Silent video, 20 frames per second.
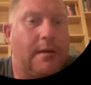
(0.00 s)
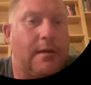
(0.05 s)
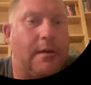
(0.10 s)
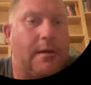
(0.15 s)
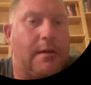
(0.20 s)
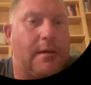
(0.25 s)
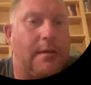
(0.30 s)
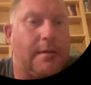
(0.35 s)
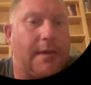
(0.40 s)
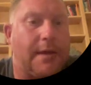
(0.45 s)
Uh,
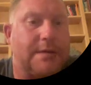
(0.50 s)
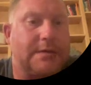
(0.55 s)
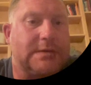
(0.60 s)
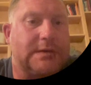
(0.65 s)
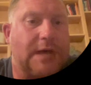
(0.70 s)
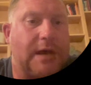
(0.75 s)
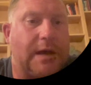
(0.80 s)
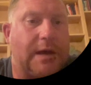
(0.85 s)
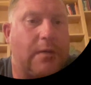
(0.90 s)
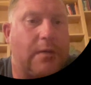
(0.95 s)
that's
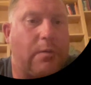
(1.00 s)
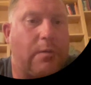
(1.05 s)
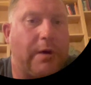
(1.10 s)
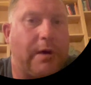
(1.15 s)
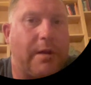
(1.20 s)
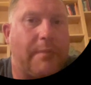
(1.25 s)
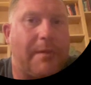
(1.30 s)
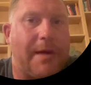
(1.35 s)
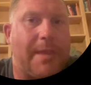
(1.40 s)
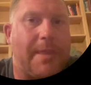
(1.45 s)
kind of
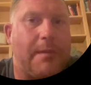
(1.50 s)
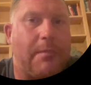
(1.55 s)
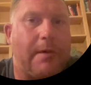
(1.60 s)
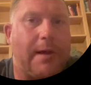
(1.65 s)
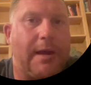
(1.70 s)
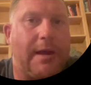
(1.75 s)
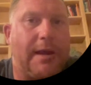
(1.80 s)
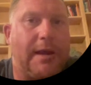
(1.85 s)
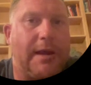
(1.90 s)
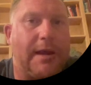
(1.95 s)
where I'm at the
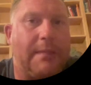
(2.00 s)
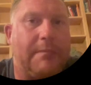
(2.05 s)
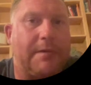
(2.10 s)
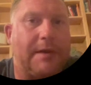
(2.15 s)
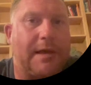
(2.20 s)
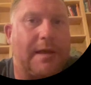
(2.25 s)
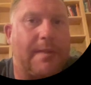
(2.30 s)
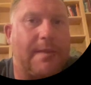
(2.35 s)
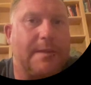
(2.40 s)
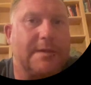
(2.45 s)
waiting game to
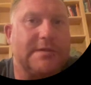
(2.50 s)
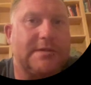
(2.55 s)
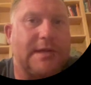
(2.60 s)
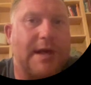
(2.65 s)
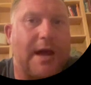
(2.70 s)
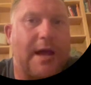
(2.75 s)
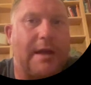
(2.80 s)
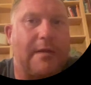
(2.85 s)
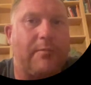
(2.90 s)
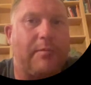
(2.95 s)
get this
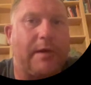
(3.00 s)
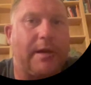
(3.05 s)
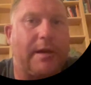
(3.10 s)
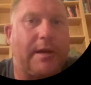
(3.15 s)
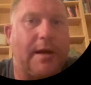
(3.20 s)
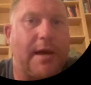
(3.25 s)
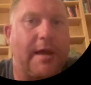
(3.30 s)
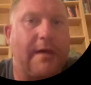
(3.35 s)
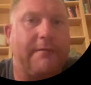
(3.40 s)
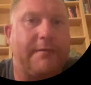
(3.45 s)
data,
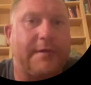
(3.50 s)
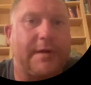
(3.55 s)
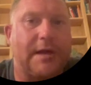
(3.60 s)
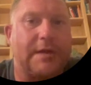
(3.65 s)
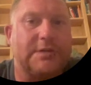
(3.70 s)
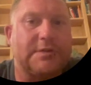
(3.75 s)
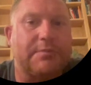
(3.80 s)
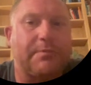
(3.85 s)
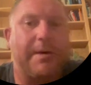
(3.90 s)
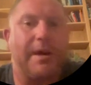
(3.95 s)
but I've
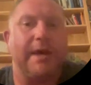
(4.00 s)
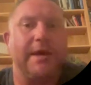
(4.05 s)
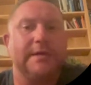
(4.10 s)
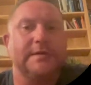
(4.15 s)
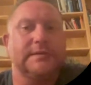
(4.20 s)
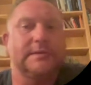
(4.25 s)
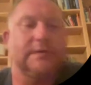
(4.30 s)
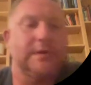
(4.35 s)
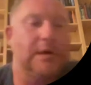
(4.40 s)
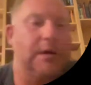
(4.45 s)
touched
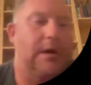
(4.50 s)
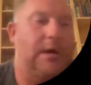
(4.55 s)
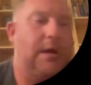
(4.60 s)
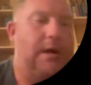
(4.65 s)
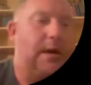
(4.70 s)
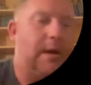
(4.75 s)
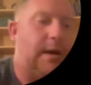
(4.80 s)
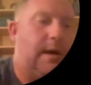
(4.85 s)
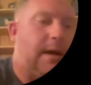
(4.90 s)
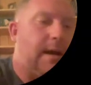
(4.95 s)
base
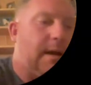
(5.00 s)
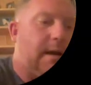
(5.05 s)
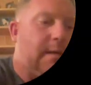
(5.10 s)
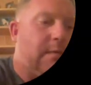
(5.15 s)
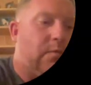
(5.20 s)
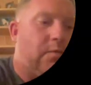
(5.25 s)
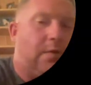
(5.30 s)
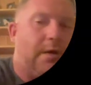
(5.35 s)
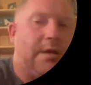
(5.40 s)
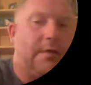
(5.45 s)

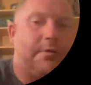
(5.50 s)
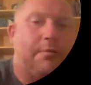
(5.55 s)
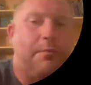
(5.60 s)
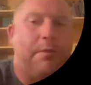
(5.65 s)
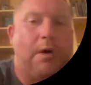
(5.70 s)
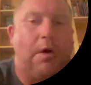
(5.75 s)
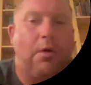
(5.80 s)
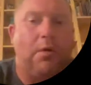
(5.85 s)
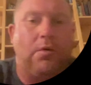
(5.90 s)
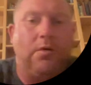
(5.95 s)
um, with
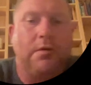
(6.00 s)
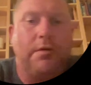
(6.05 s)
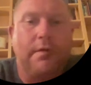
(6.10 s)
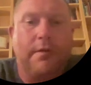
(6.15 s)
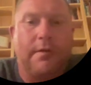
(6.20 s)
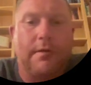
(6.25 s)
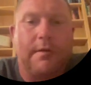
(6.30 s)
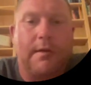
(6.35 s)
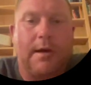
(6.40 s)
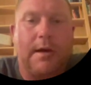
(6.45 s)

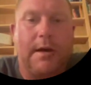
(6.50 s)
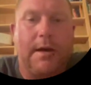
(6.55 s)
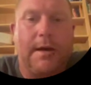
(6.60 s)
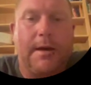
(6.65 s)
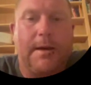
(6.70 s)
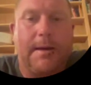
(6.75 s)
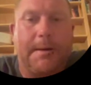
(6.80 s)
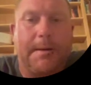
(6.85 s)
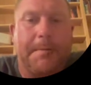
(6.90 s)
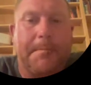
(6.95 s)
both
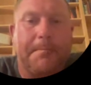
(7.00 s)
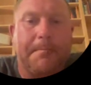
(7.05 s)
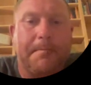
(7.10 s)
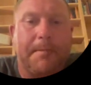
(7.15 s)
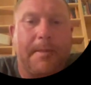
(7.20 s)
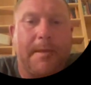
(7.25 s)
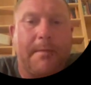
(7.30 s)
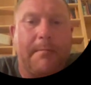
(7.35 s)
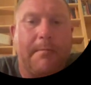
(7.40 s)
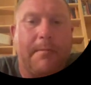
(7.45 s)

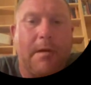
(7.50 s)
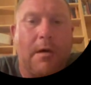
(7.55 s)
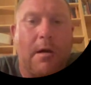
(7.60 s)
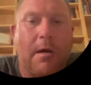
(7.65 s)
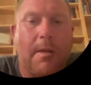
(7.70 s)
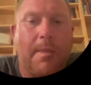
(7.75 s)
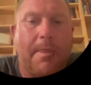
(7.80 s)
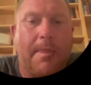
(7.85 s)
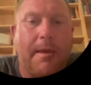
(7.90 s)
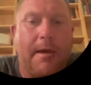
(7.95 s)
um, the
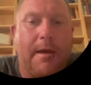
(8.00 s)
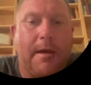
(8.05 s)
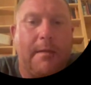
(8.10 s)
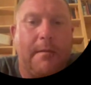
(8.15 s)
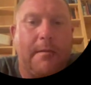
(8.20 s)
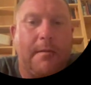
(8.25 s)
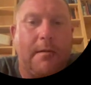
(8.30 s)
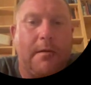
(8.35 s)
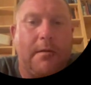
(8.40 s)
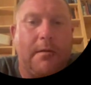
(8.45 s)
on
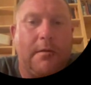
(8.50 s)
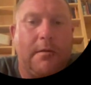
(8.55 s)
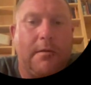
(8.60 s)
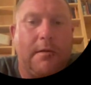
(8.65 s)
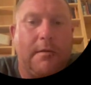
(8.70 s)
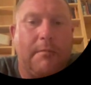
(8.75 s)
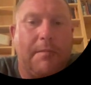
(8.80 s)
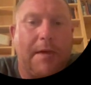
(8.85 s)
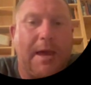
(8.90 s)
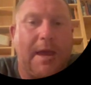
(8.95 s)
the
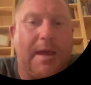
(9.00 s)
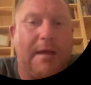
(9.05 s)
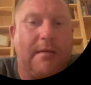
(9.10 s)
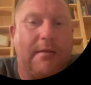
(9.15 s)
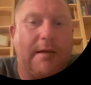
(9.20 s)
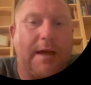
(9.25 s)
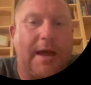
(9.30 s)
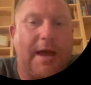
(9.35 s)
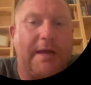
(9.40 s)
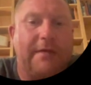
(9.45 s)
the
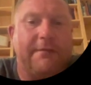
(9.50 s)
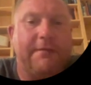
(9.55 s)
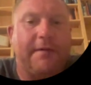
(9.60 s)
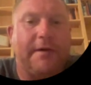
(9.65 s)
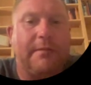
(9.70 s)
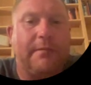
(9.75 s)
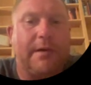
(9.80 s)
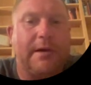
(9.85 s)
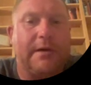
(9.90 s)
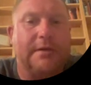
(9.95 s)
male and
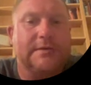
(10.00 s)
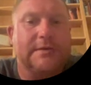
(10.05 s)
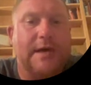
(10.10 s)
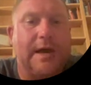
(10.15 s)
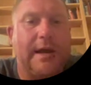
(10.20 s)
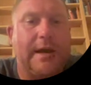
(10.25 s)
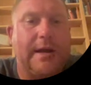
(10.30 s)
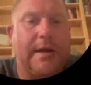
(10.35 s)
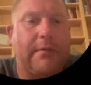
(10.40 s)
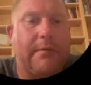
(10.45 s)
female
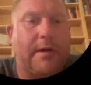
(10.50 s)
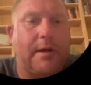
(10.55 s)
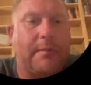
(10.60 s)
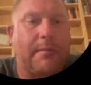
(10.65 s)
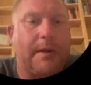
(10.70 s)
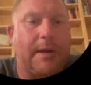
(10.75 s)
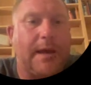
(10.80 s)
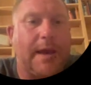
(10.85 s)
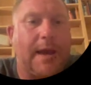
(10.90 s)
side at Rugby